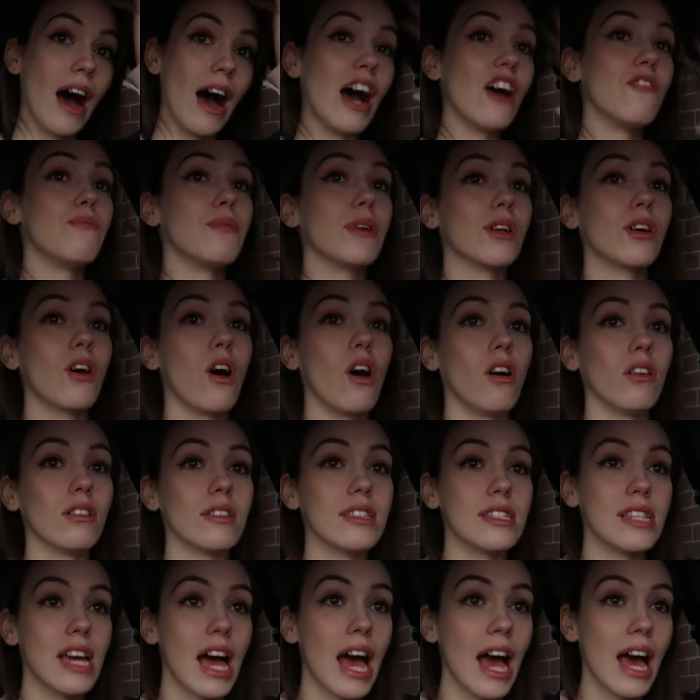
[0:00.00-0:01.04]
I've been
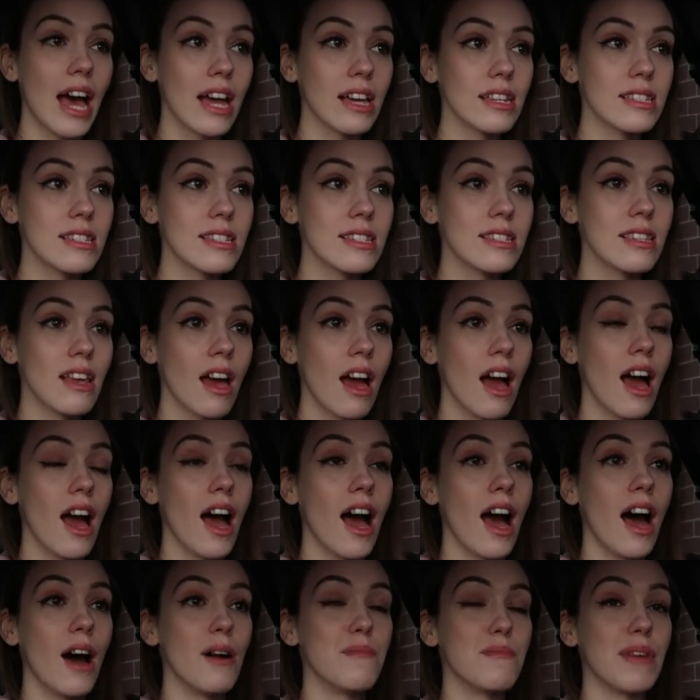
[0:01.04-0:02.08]
called Tess.
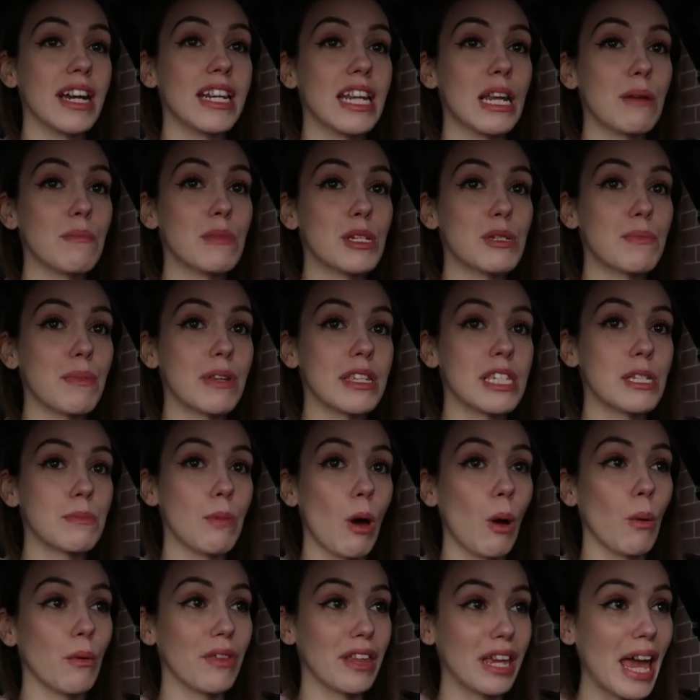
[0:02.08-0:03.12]
My name has been
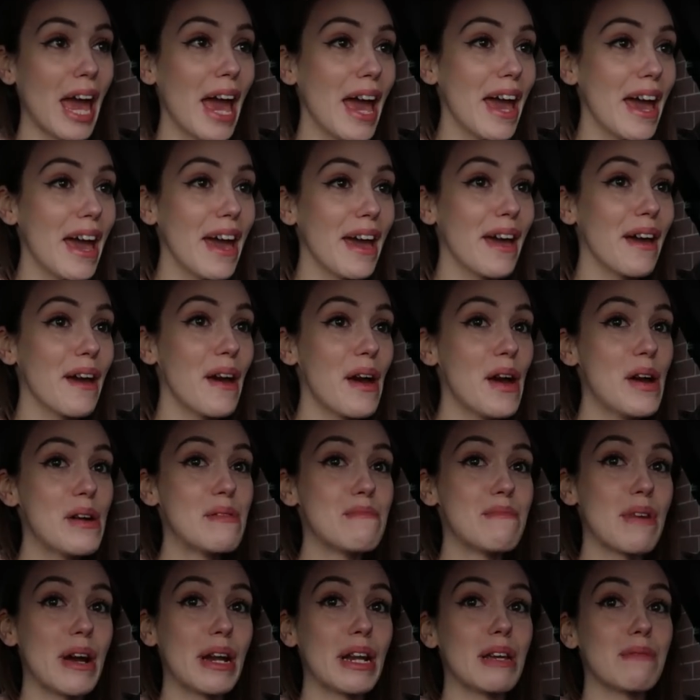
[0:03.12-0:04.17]
spelled with a K.
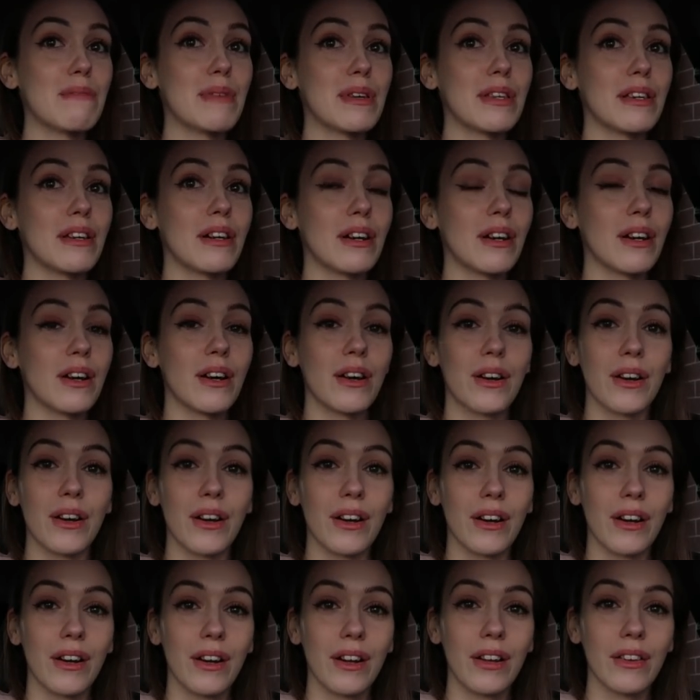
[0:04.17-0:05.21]
My name, or
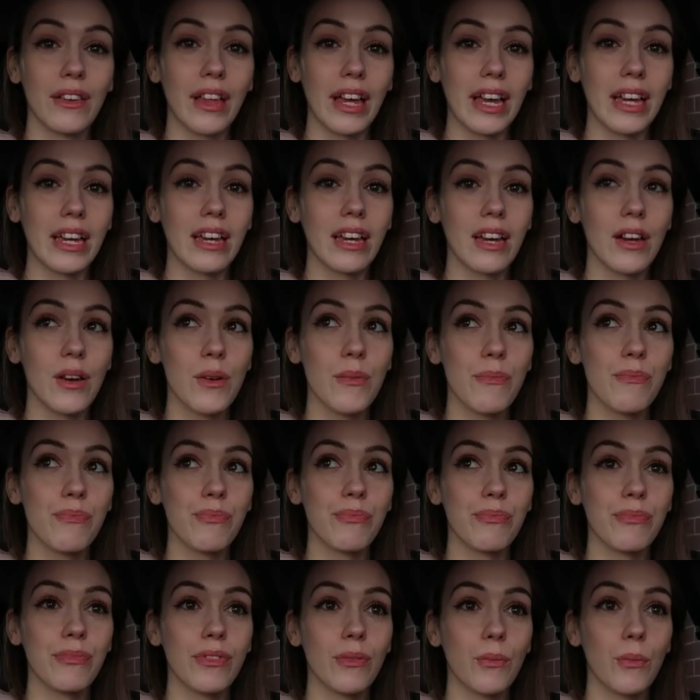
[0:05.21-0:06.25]
er, like,
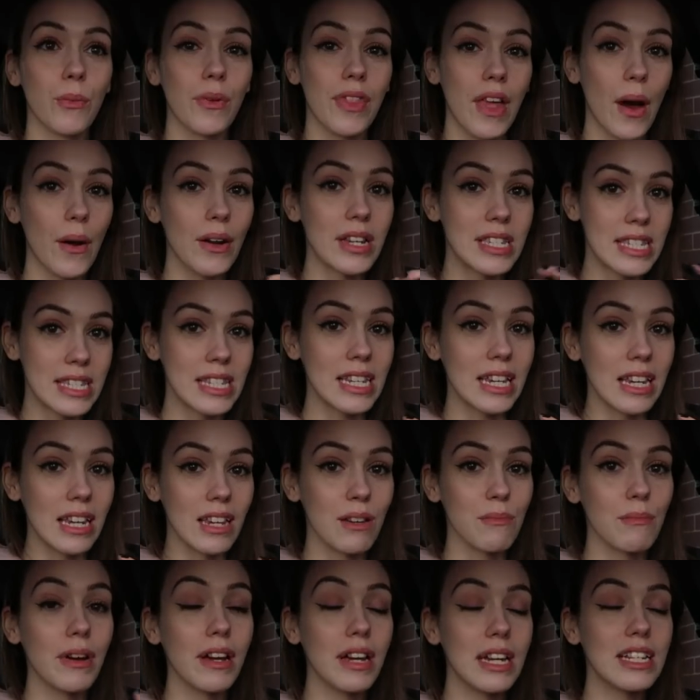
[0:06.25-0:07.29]
without a
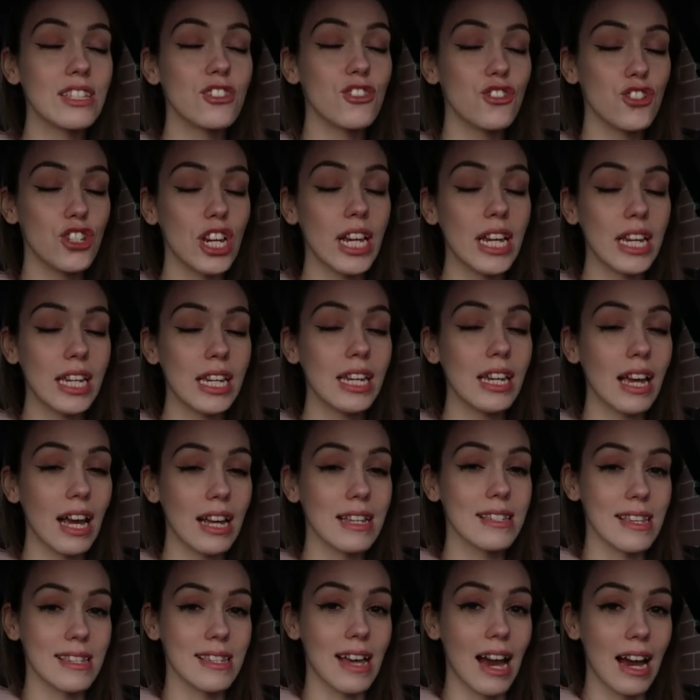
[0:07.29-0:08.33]
C. It's
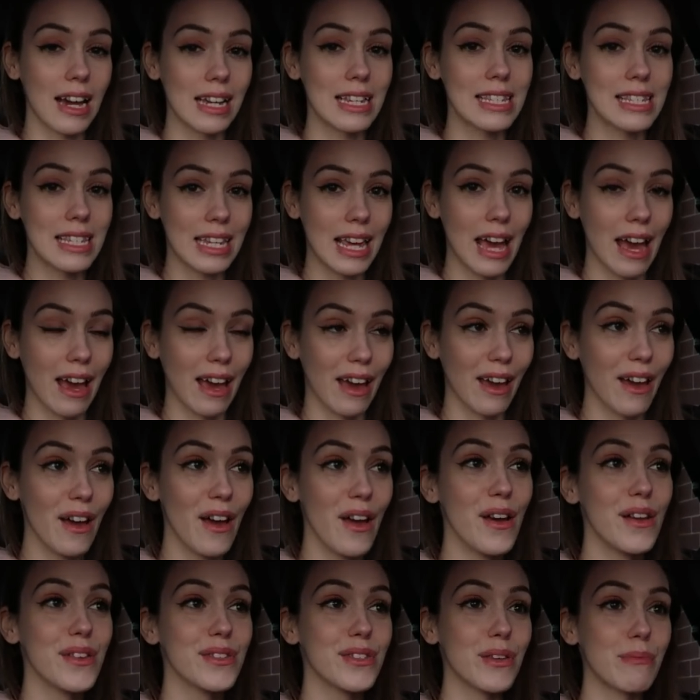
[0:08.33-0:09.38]
J-E-S-S-I-C-A.
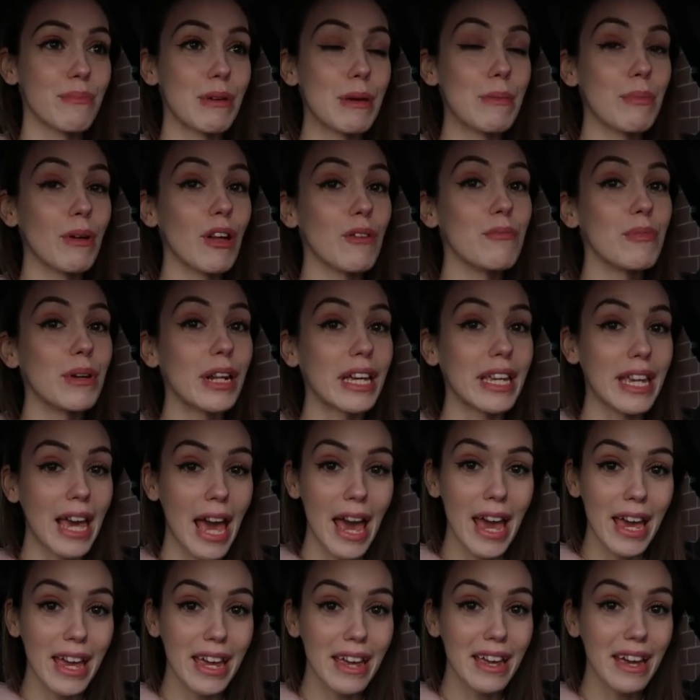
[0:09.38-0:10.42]
So people have put a
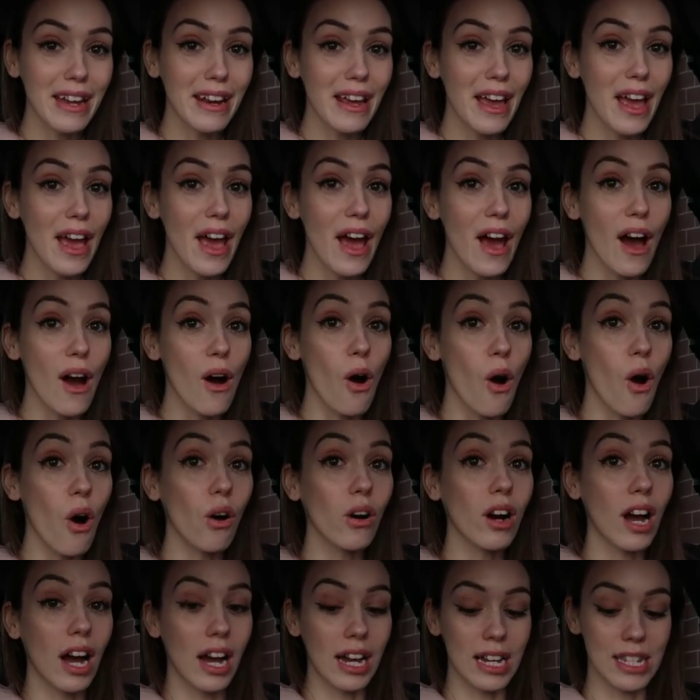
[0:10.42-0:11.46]
K in it,
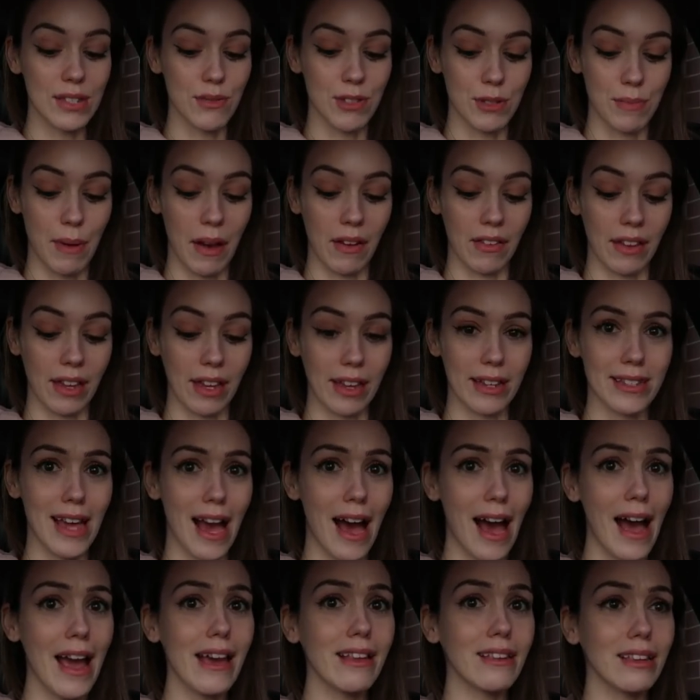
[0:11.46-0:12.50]
all kinds of spellings.
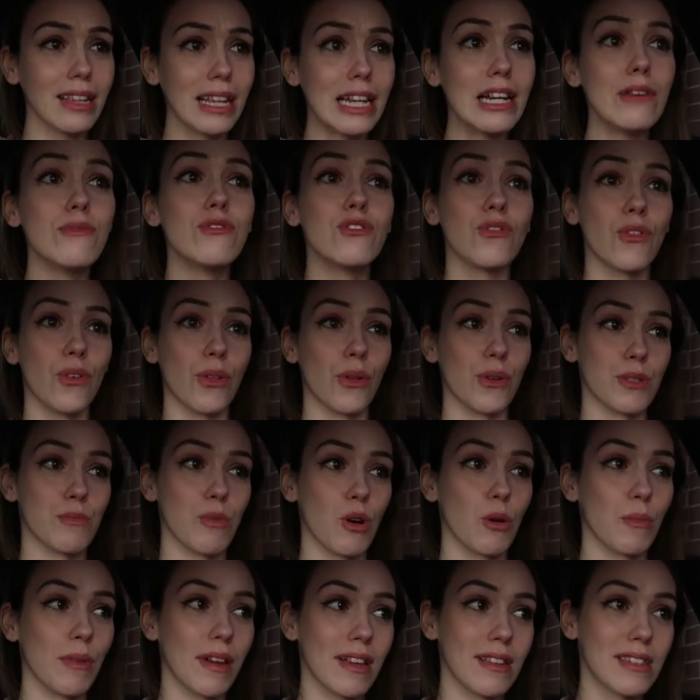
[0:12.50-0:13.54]
I lived for those
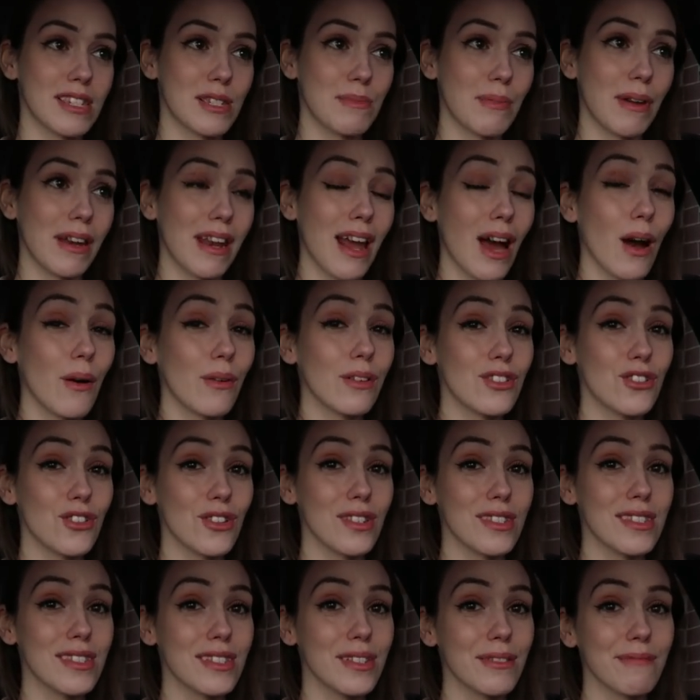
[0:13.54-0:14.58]
moments, but now it's
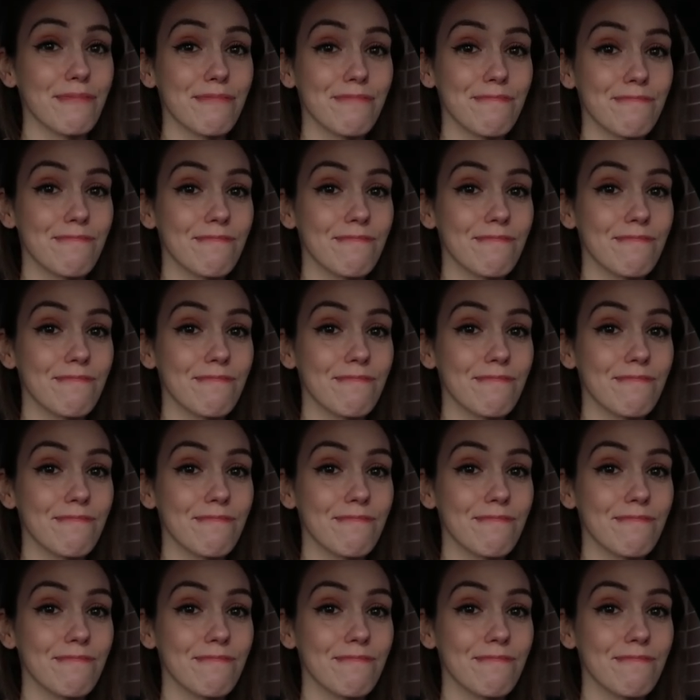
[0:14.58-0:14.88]
just,